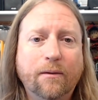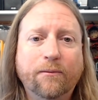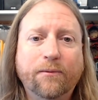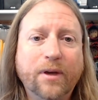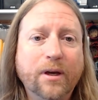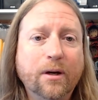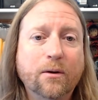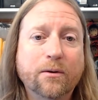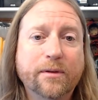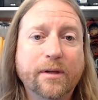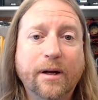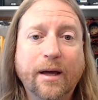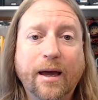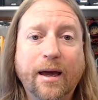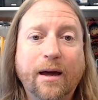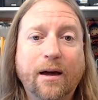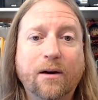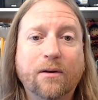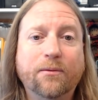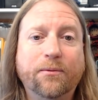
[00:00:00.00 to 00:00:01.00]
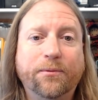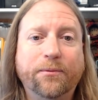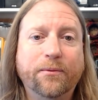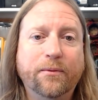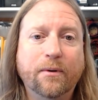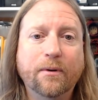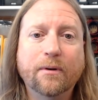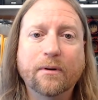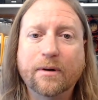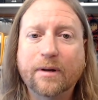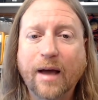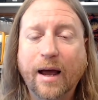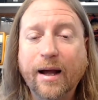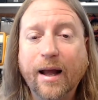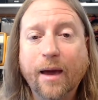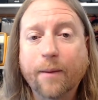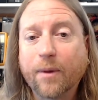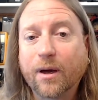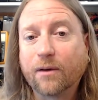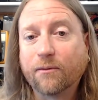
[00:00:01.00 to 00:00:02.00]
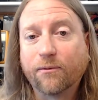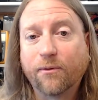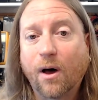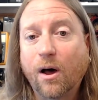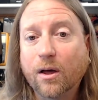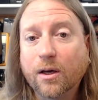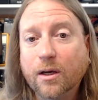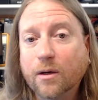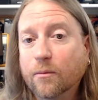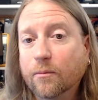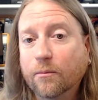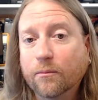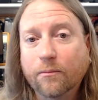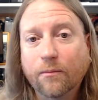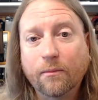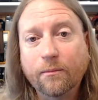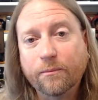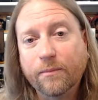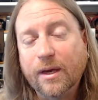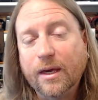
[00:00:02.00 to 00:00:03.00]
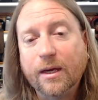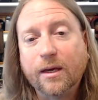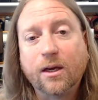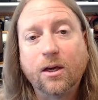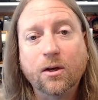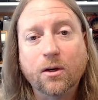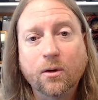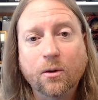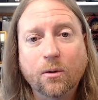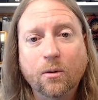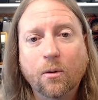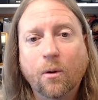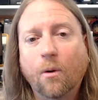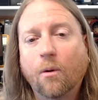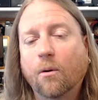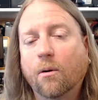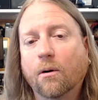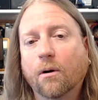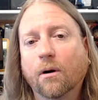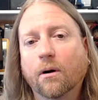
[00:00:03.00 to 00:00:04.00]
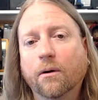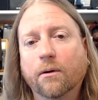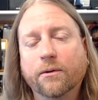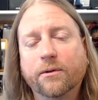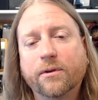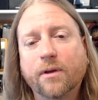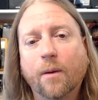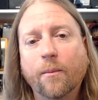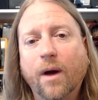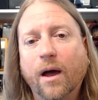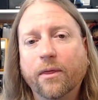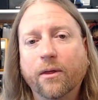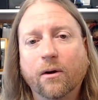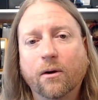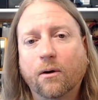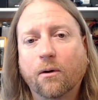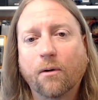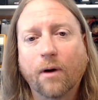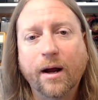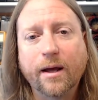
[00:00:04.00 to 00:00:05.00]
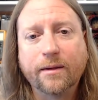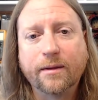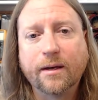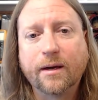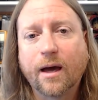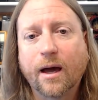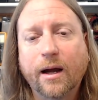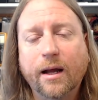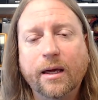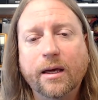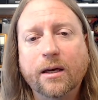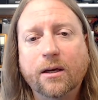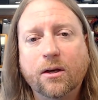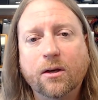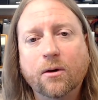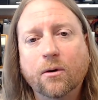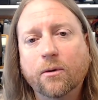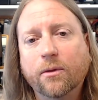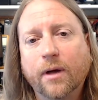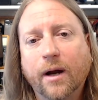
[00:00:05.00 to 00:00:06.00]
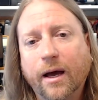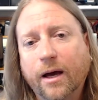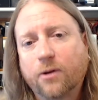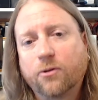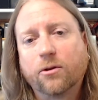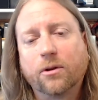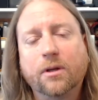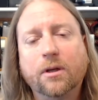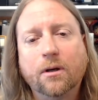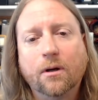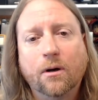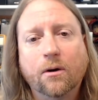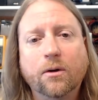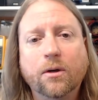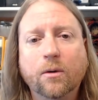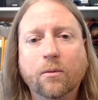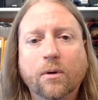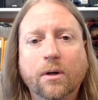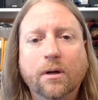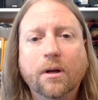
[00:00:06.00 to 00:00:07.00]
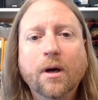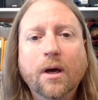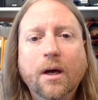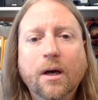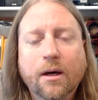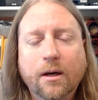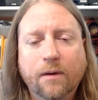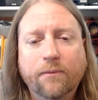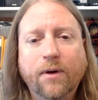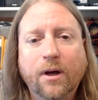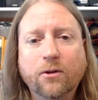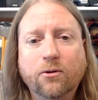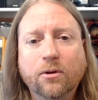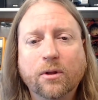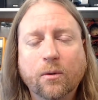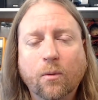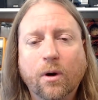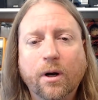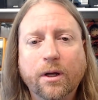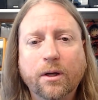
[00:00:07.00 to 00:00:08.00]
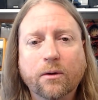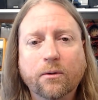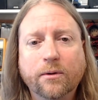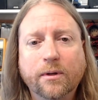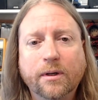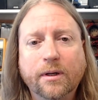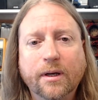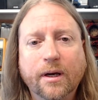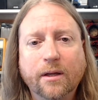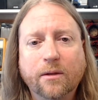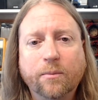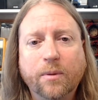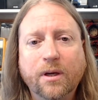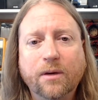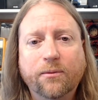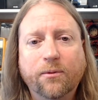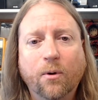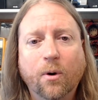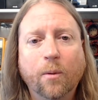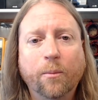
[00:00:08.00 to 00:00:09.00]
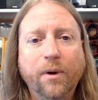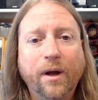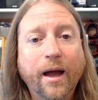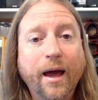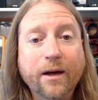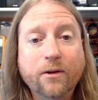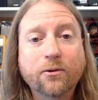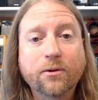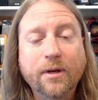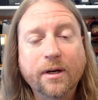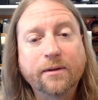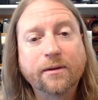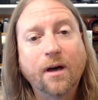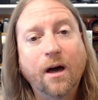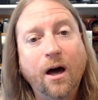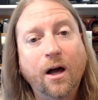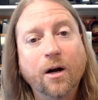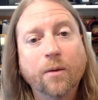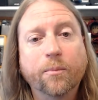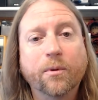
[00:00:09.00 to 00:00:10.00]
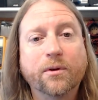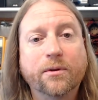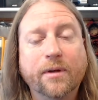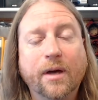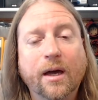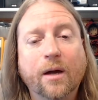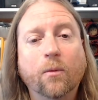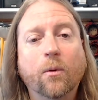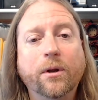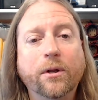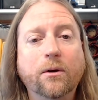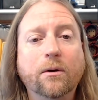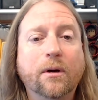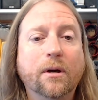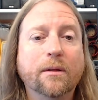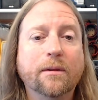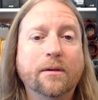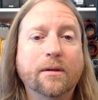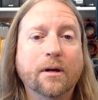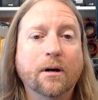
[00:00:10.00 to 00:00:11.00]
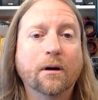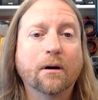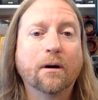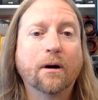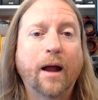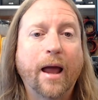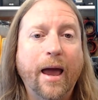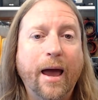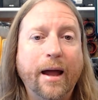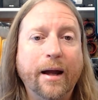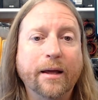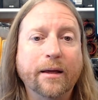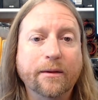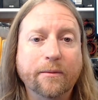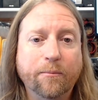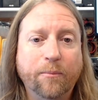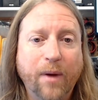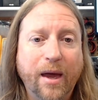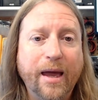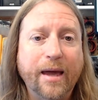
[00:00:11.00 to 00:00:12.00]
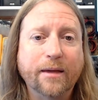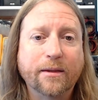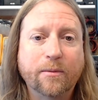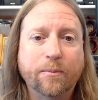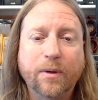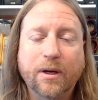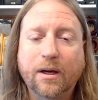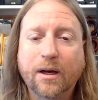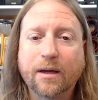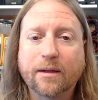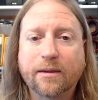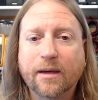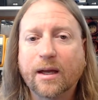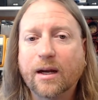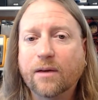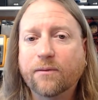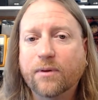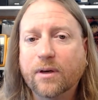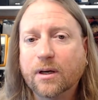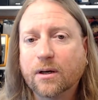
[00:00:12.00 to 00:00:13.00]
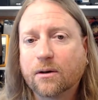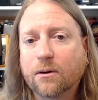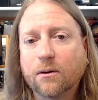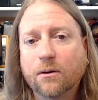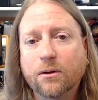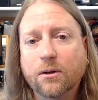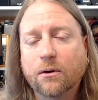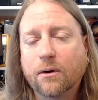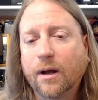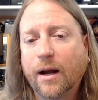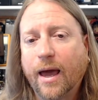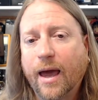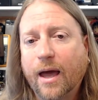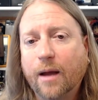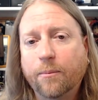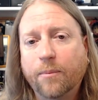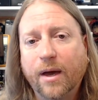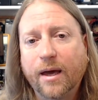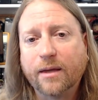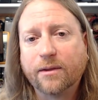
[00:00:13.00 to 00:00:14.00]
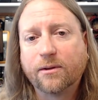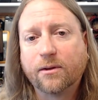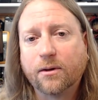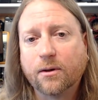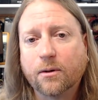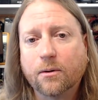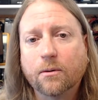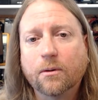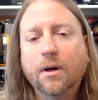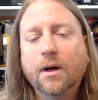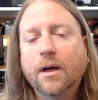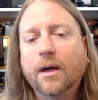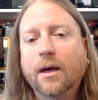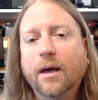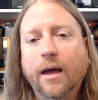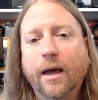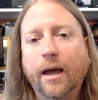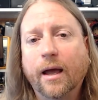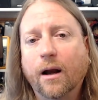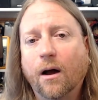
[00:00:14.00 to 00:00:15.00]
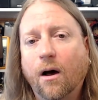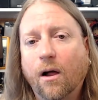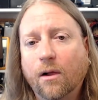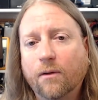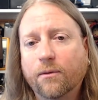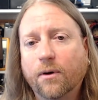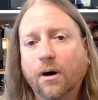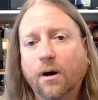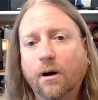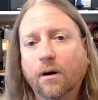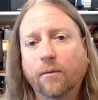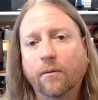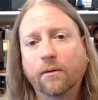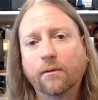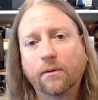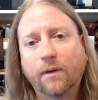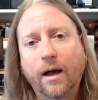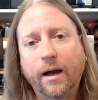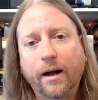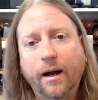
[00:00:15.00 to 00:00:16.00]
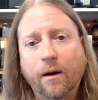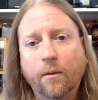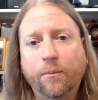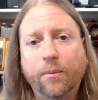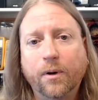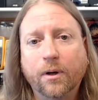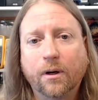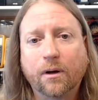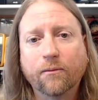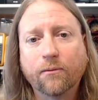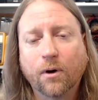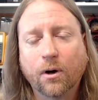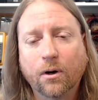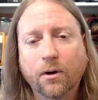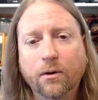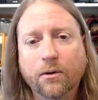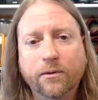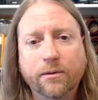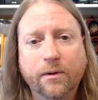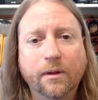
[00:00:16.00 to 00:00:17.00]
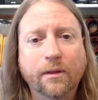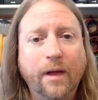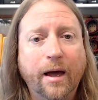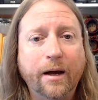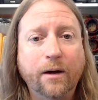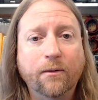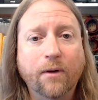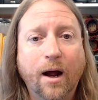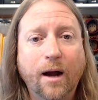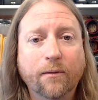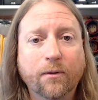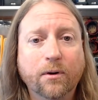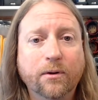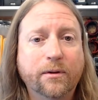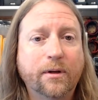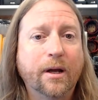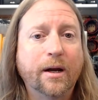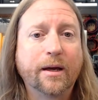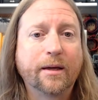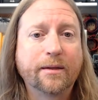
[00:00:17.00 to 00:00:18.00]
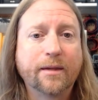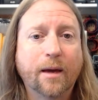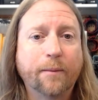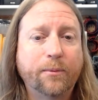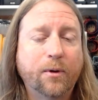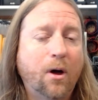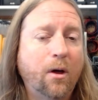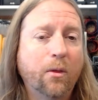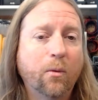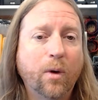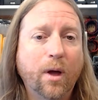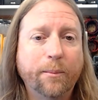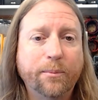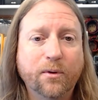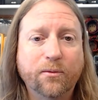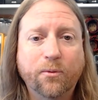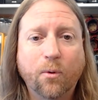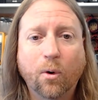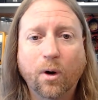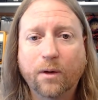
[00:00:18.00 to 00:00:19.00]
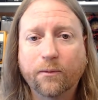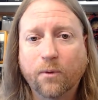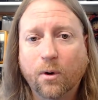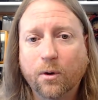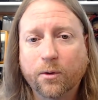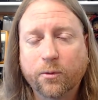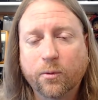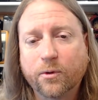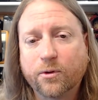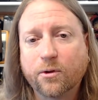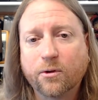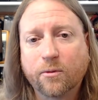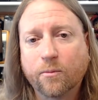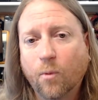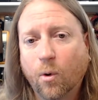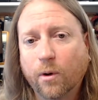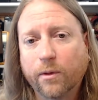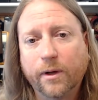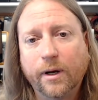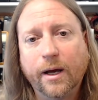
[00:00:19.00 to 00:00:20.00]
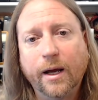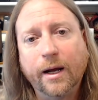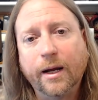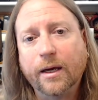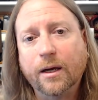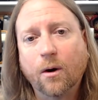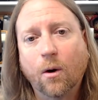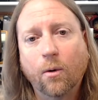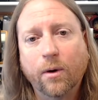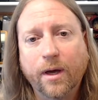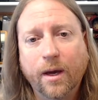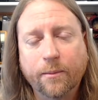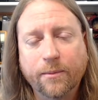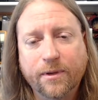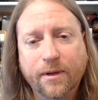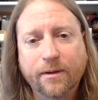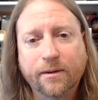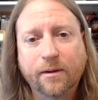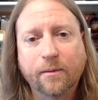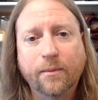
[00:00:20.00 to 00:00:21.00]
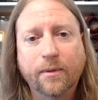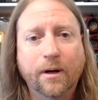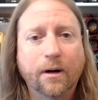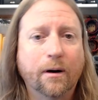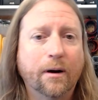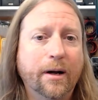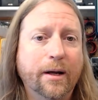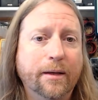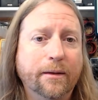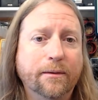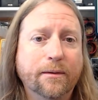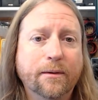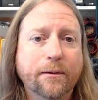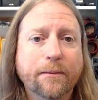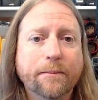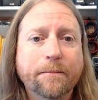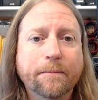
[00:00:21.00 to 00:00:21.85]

vehicles that have dynamic volume EQ or some other crazy kind of EQ that actually, you would eventually want to use a DSP for. But actually, it's 100% when you consider adding bass, because any vehicle you can add bass to, and all of our line output converters and line drivers can accept all the way up to 40 volts, which is more than any OEM system there is.